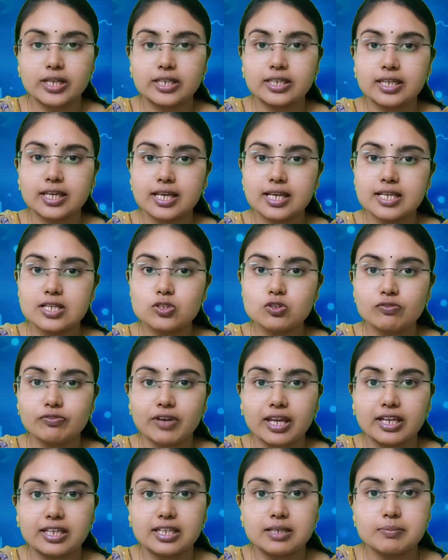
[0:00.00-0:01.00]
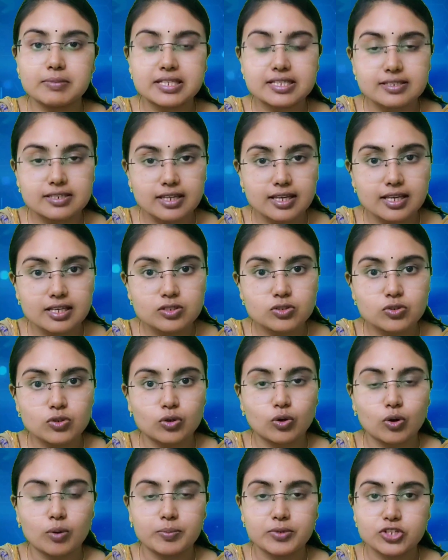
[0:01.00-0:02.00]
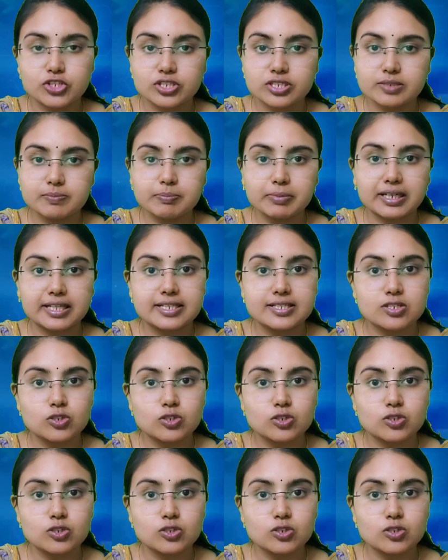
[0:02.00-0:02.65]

So in case of any mistakes or omission,